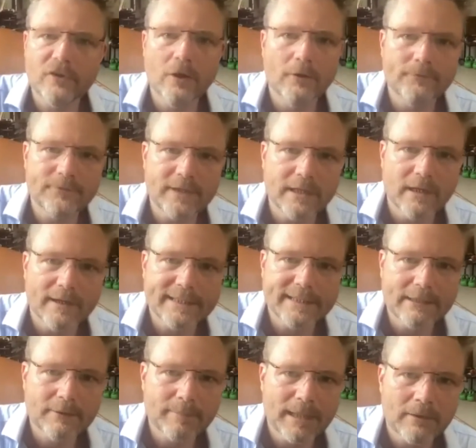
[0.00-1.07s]
lofty
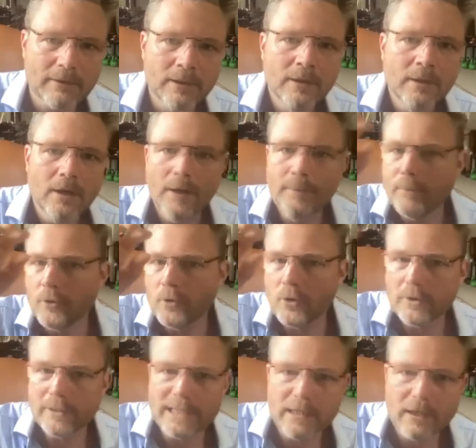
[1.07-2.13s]
idea about a book
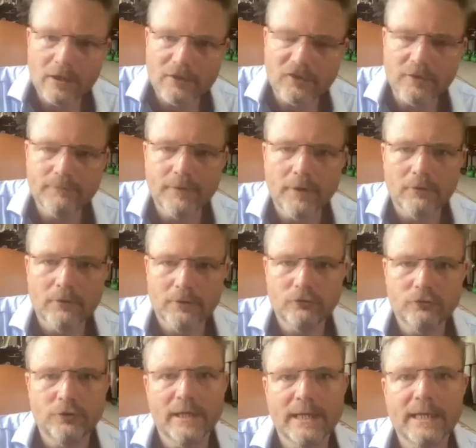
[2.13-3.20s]
on the art of
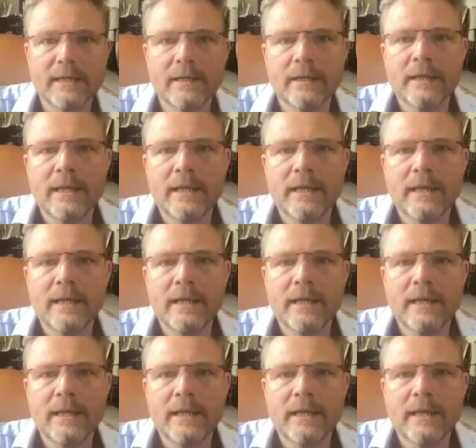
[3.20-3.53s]
oratory